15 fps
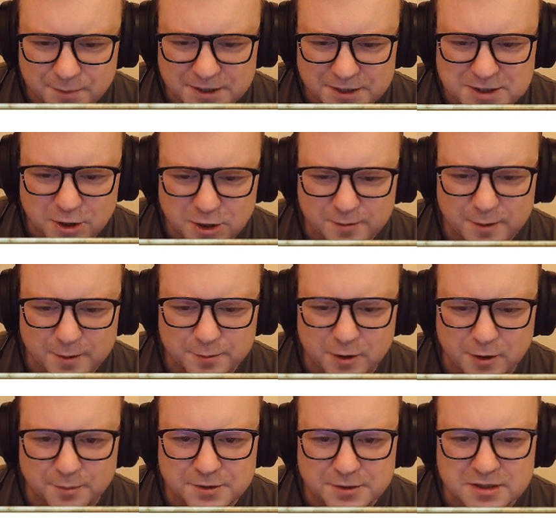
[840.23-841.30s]
it's not about
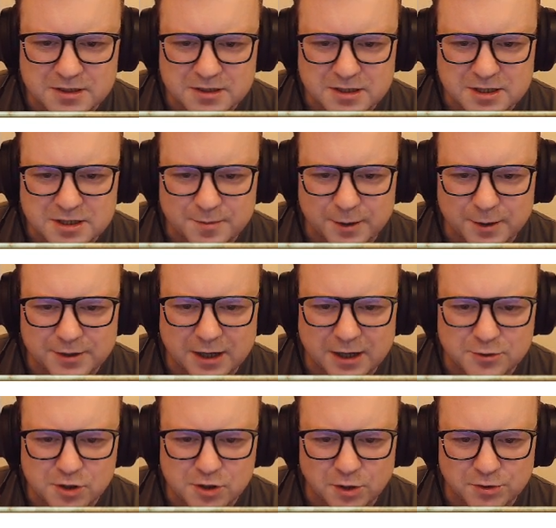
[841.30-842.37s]
properties, it's about
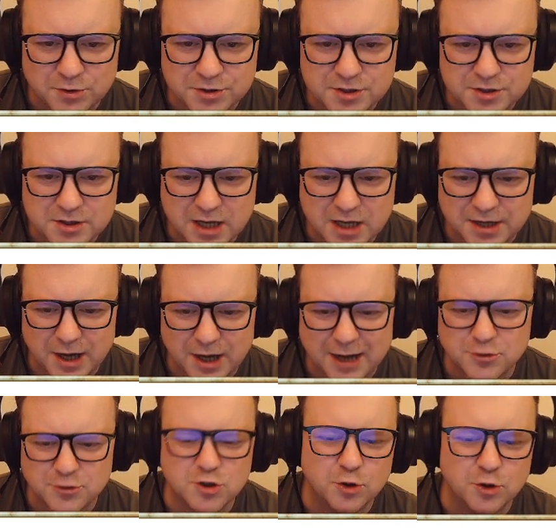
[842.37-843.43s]
households, and
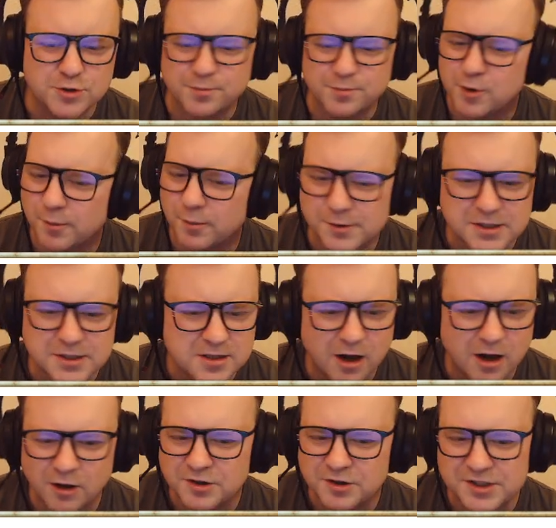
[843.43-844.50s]
households and properties
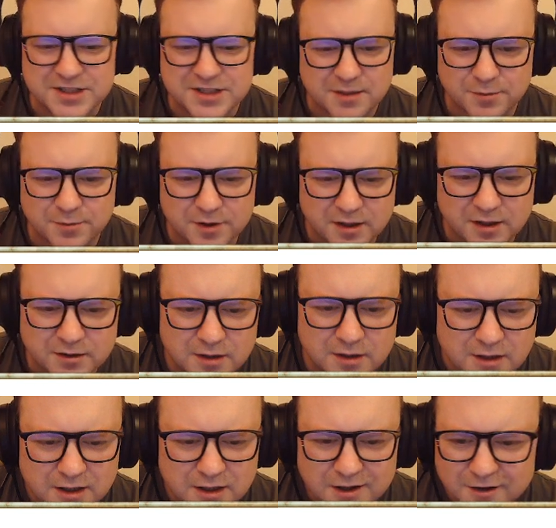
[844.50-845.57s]
aren't the same thing.
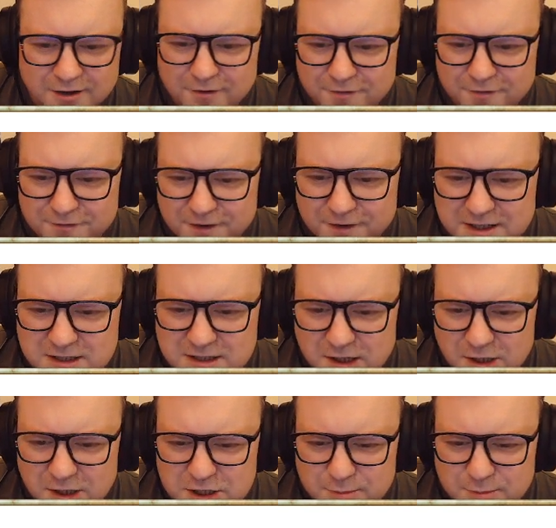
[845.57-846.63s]
Faced
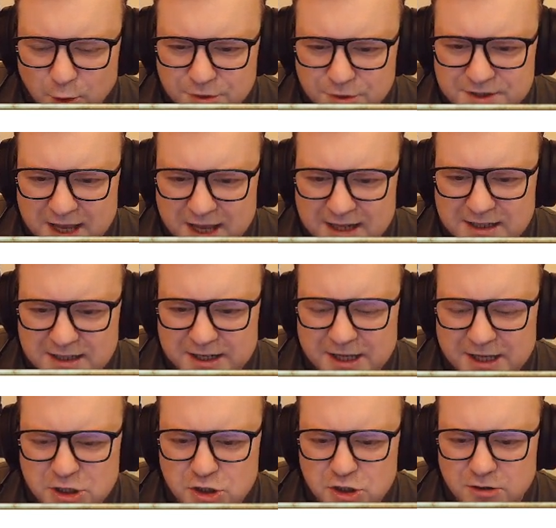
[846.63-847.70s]
a small
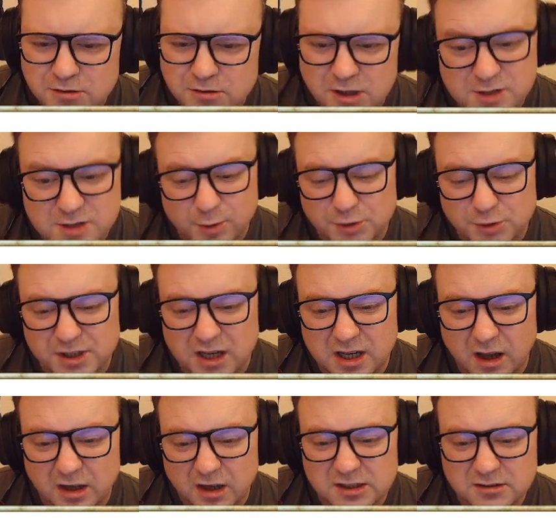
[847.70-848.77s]
decline, a small
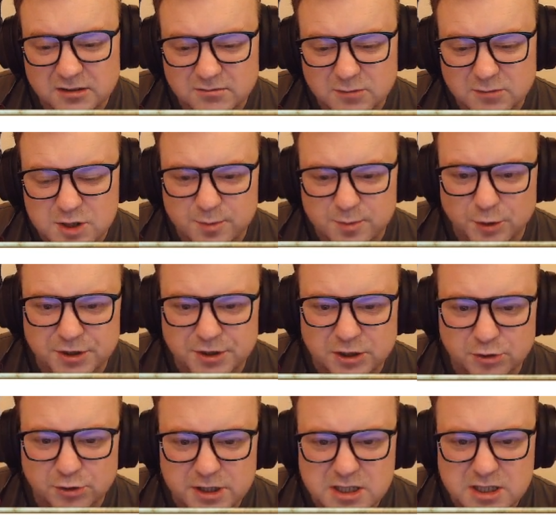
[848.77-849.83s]

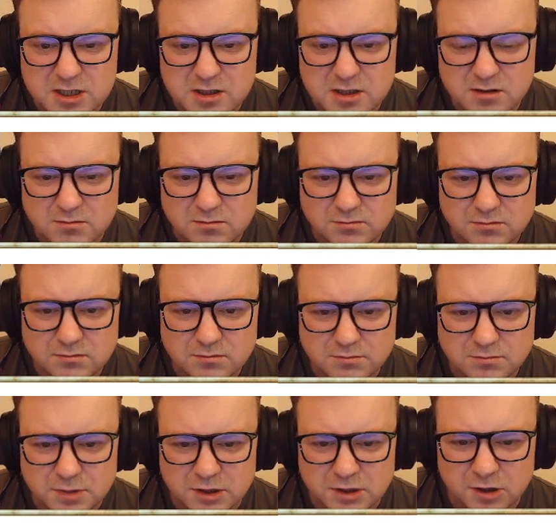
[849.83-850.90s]
decrease,
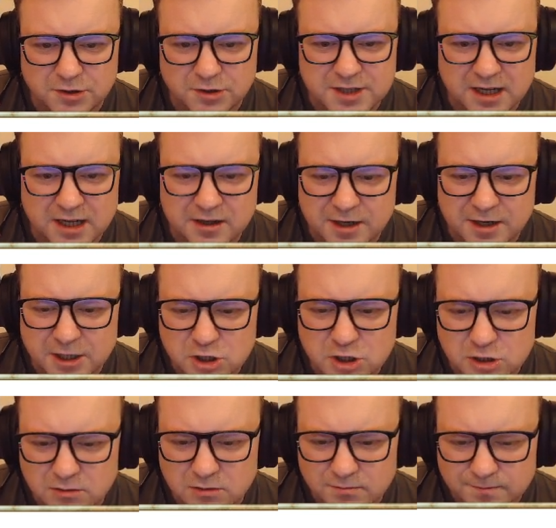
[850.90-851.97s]
but not
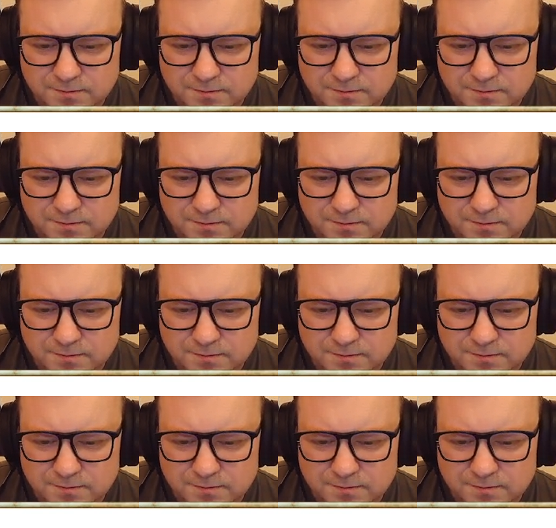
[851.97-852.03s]
declination